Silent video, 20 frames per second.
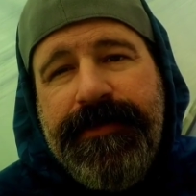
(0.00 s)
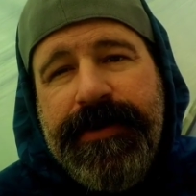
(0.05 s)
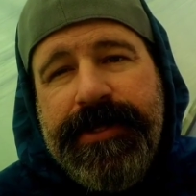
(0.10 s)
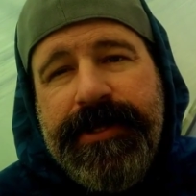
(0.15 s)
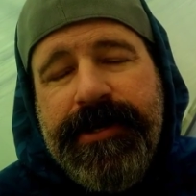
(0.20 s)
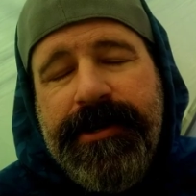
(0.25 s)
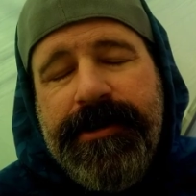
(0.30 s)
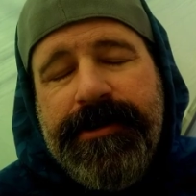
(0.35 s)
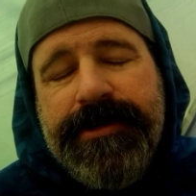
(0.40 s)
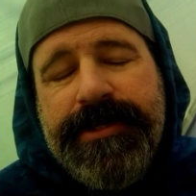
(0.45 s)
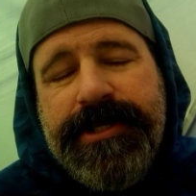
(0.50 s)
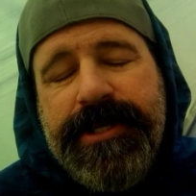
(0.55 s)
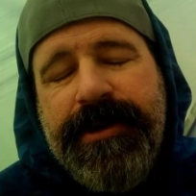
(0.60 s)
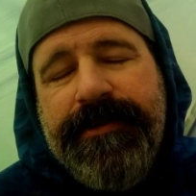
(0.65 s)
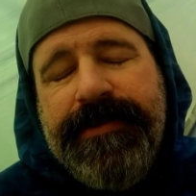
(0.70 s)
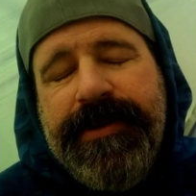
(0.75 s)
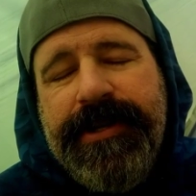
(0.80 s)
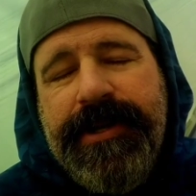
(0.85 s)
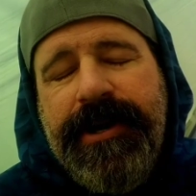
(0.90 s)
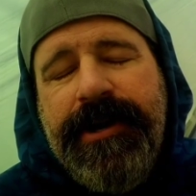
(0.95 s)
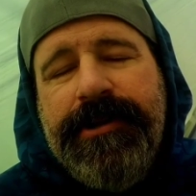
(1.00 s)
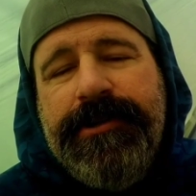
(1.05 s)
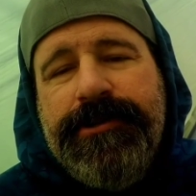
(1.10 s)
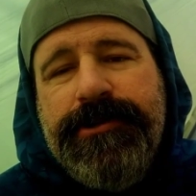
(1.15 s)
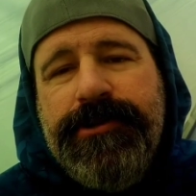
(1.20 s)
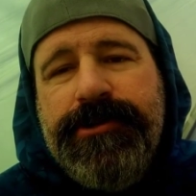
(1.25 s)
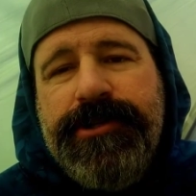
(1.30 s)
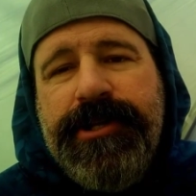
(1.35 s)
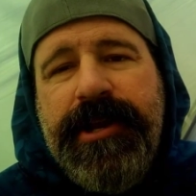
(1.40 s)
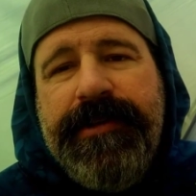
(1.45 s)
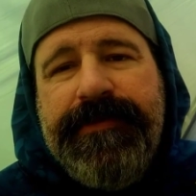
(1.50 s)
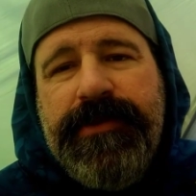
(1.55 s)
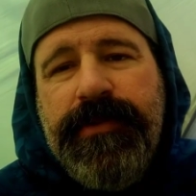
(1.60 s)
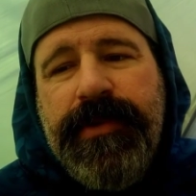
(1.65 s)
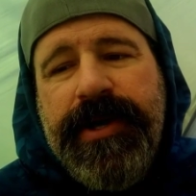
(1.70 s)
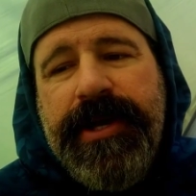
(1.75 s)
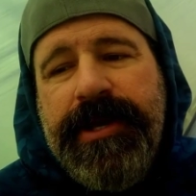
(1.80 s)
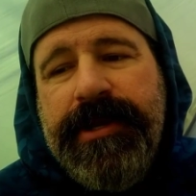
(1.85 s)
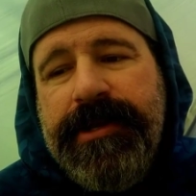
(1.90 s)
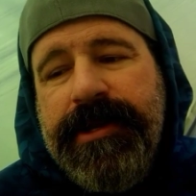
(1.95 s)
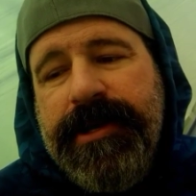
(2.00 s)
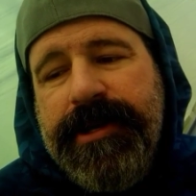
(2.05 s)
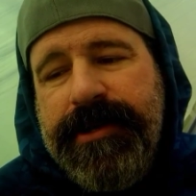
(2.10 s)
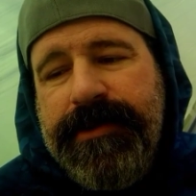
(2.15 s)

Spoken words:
$170. Usually you have to wait.